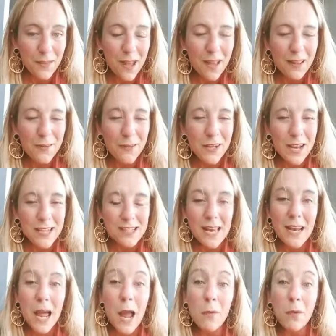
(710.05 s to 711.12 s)
I love you guys,
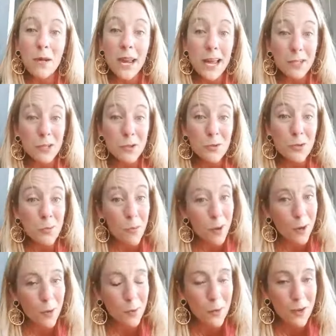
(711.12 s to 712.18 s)
and I will catch you
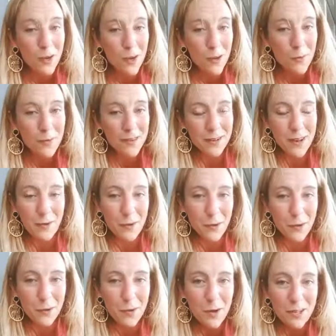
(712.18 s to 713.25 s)
tomorrow with another
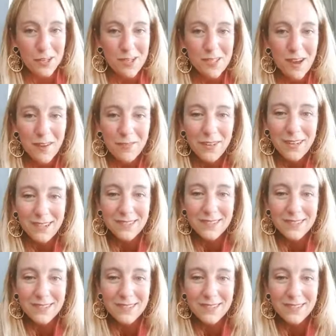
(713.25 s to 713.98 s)
Conscious Coffee.